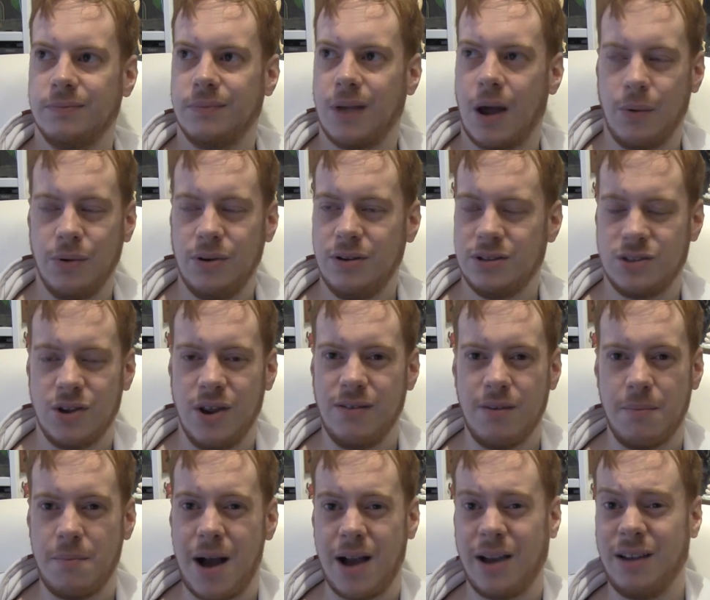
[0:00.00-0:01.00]
I wouldn't, it's not even
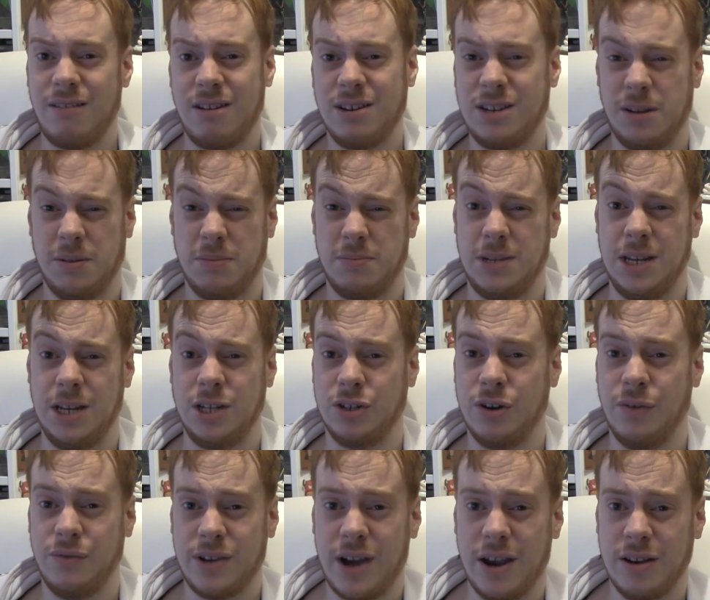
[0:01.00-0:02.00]
a manga adaptation
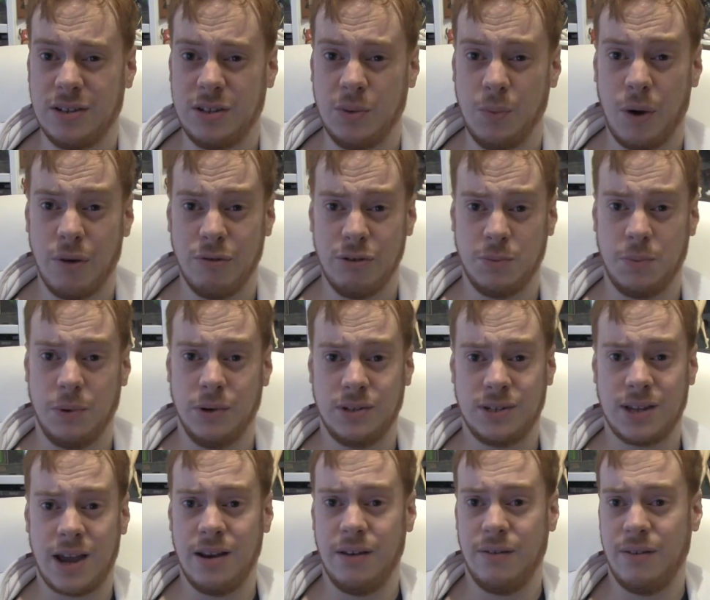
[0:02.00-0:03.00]
of Dynasty Warriors, but
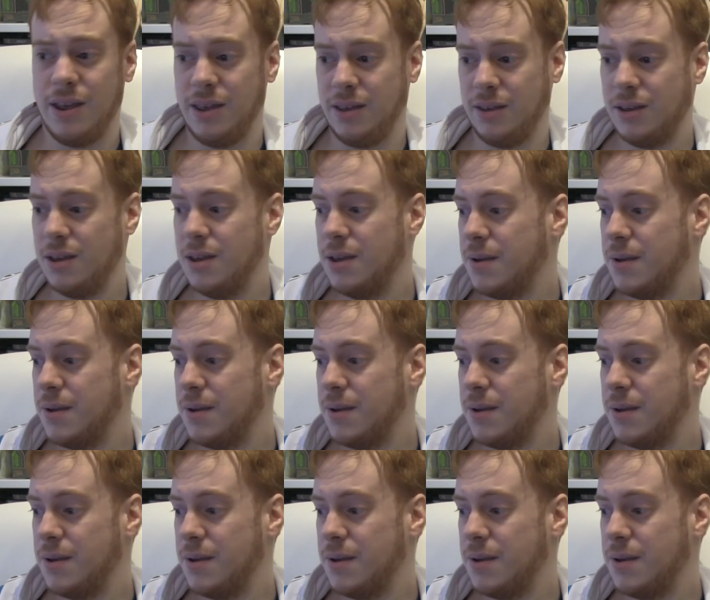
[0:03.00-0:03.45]
it's kind of like